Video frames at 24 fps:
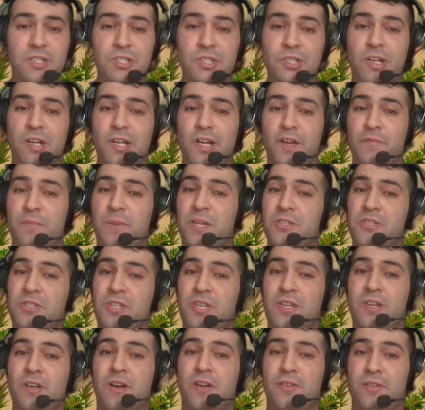Start off by
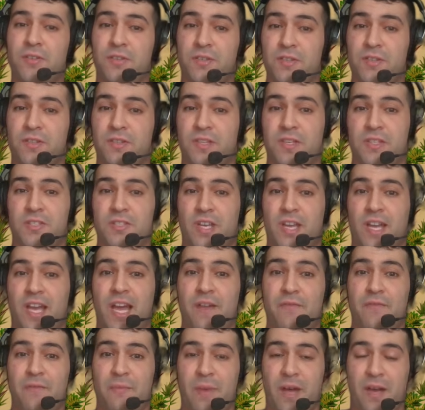saying all the good things I
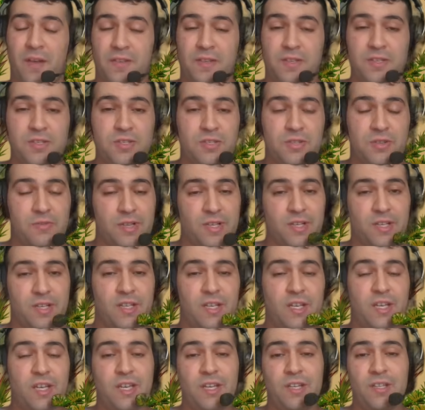have about this unit.
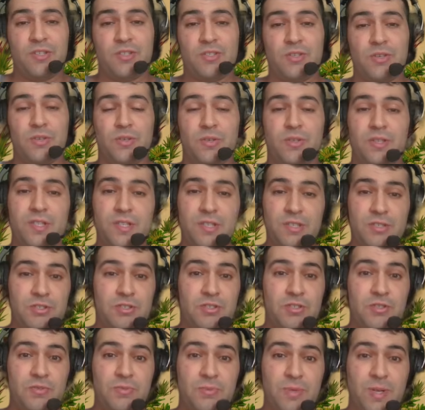So
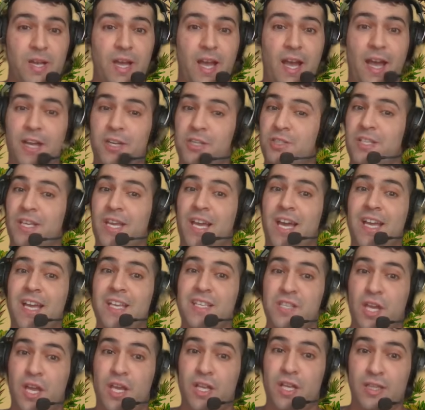this unit actually
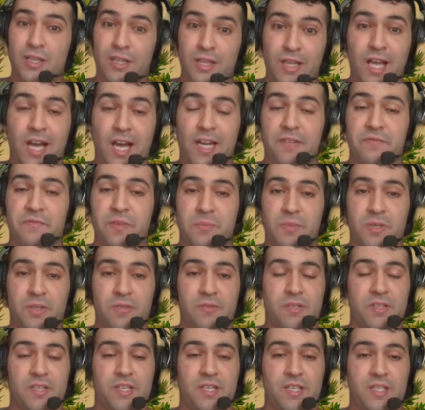has a lot of
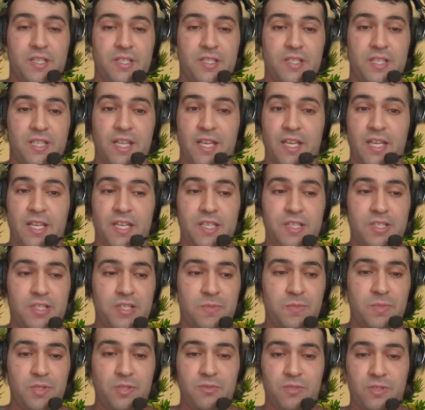immunities. Like, it's
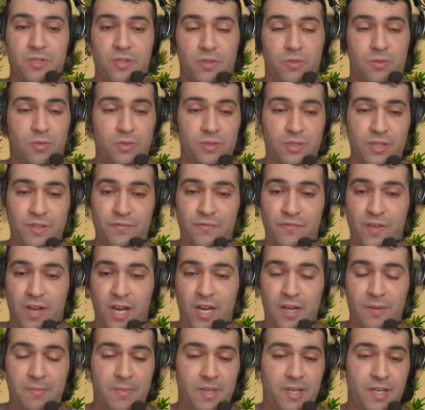immune to the cold
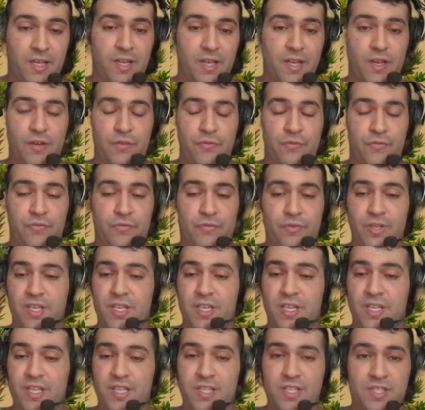environment,
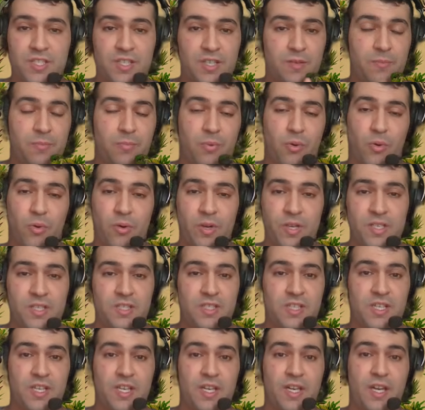freeze,
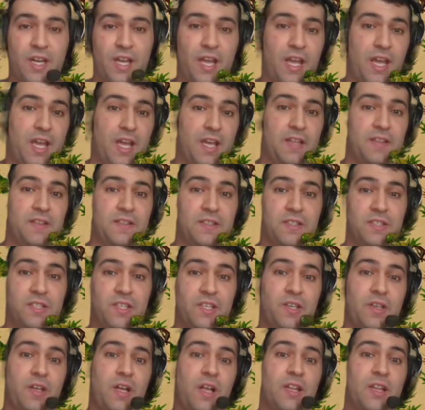poison, and